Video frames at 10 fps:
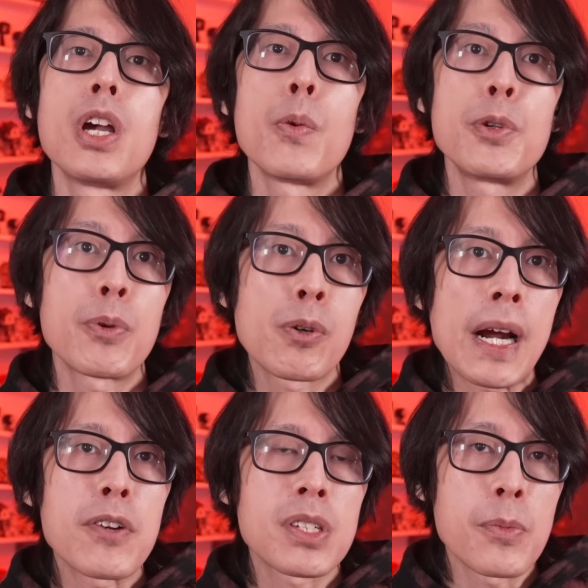which
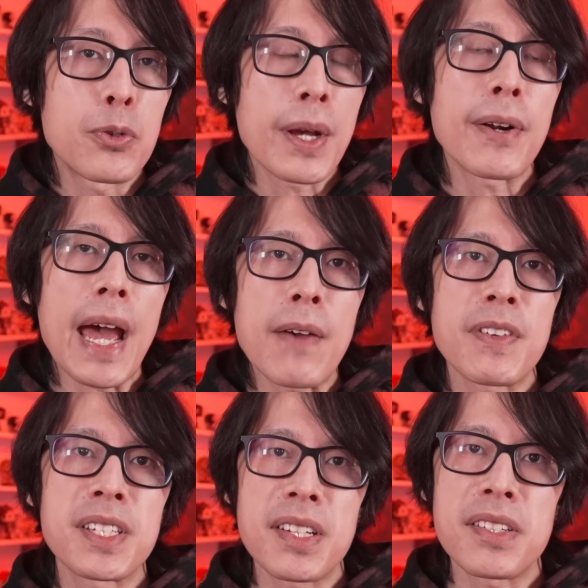requires some greater
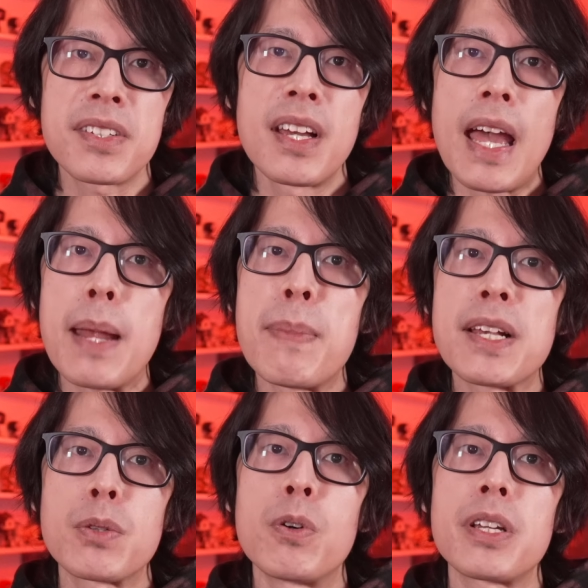affixes and
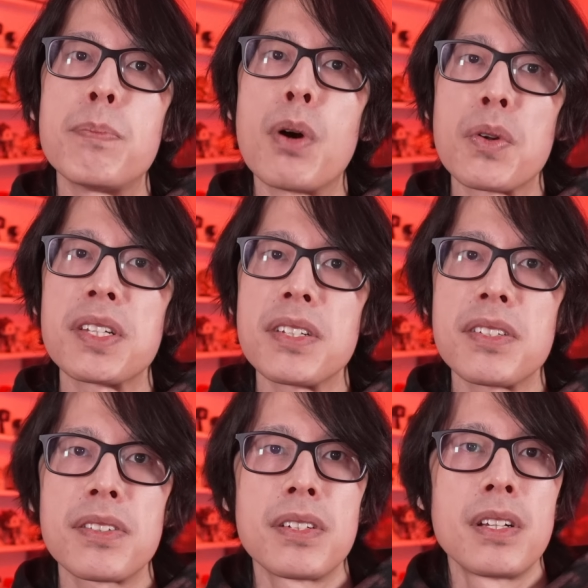masterworking
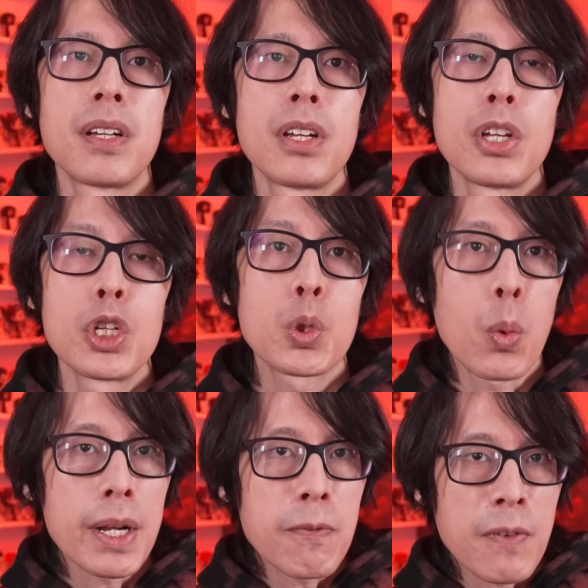bonuses.
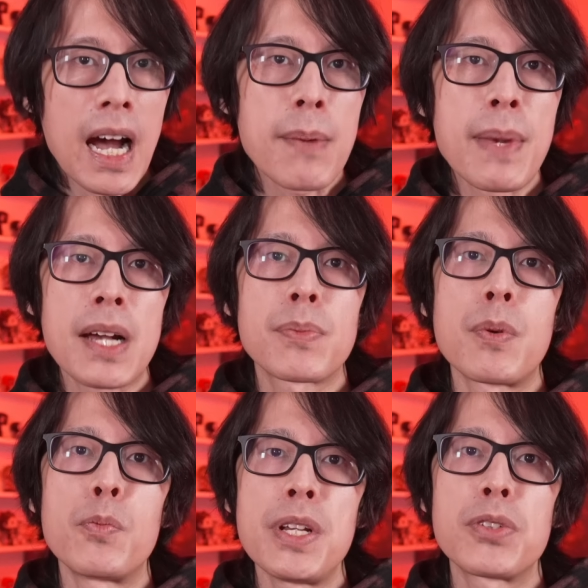25
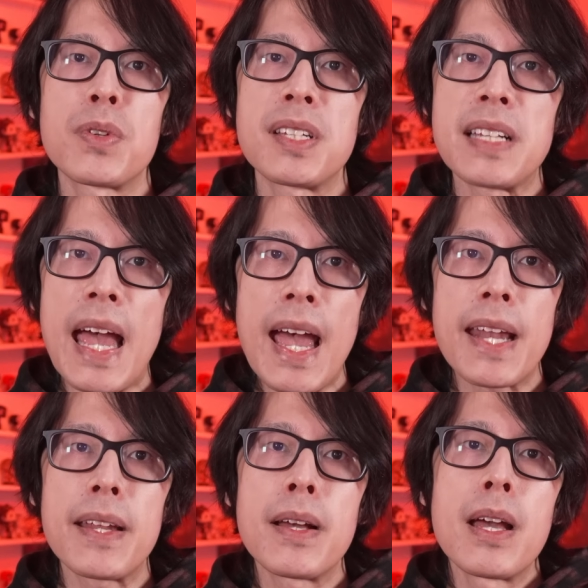maximum resources
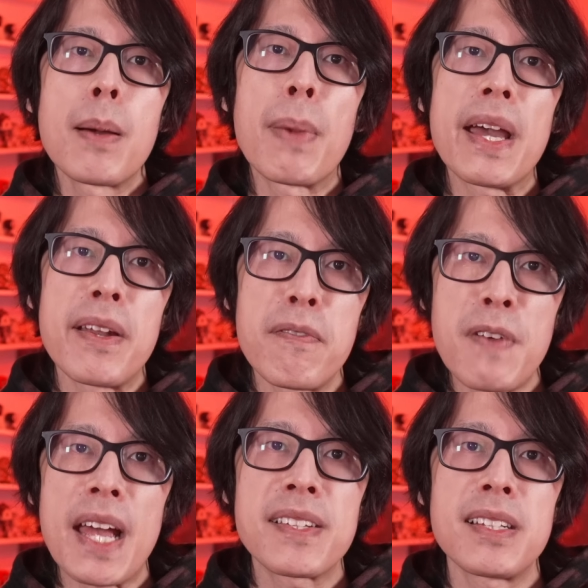added by an
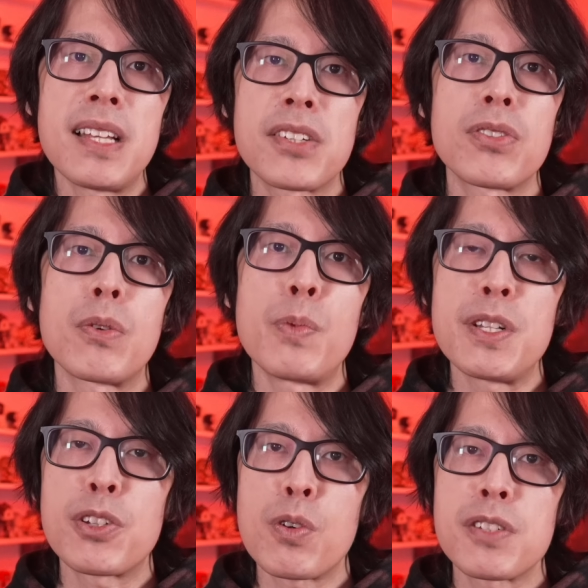advanced elixir of
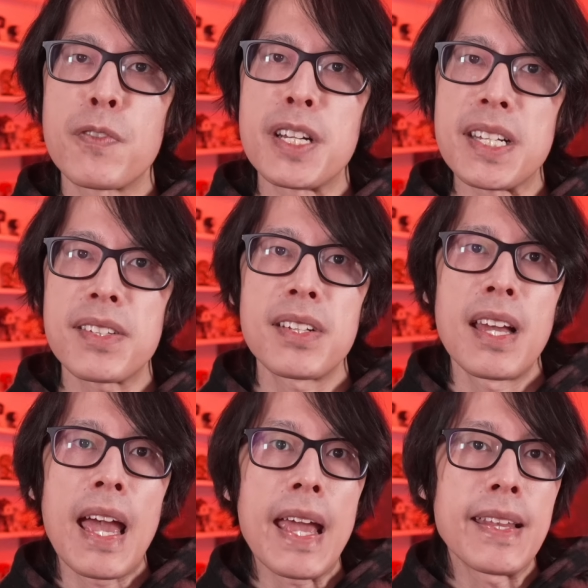resourcefulness,
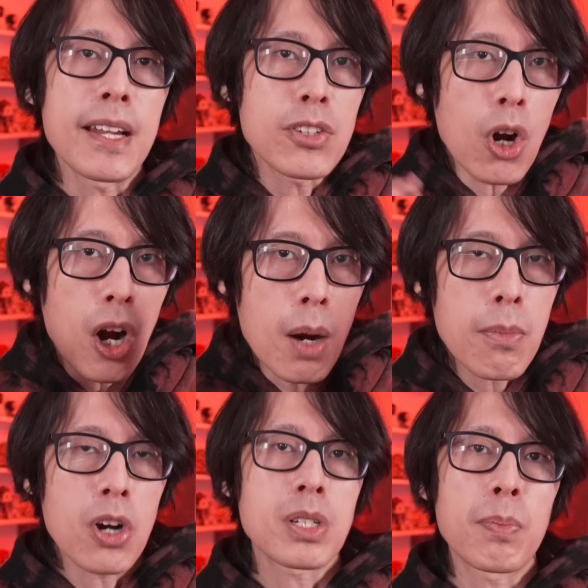and then it's all
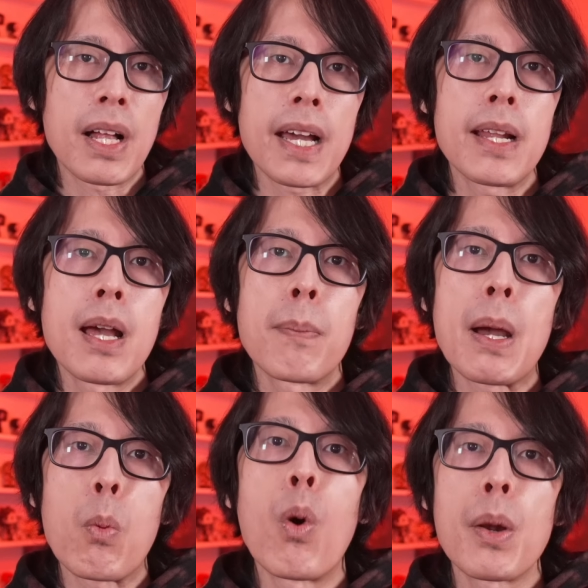multiplied by
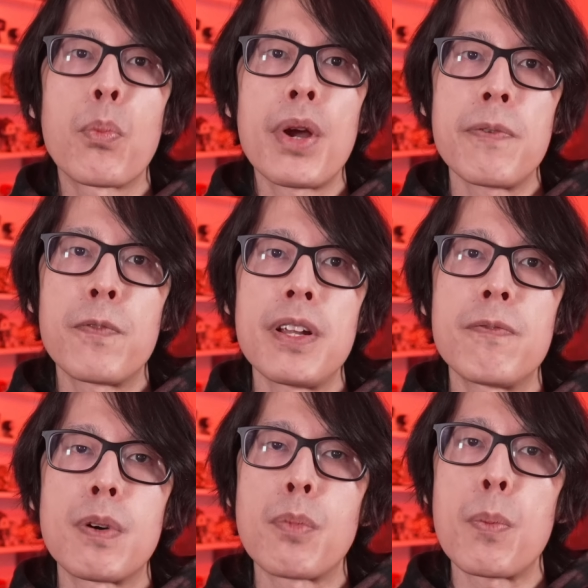1.3
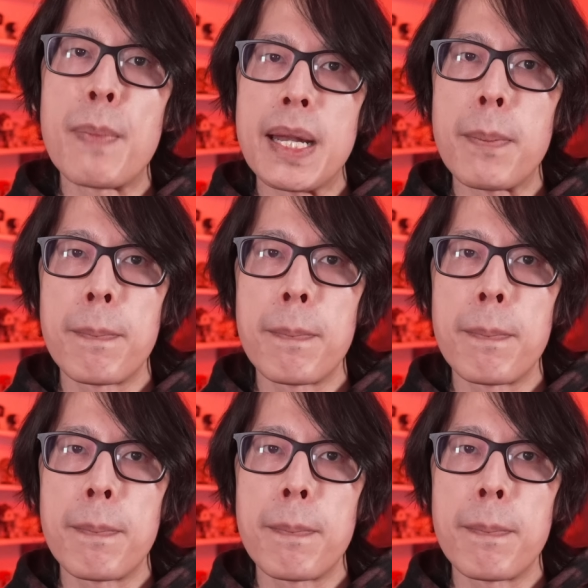for momentum.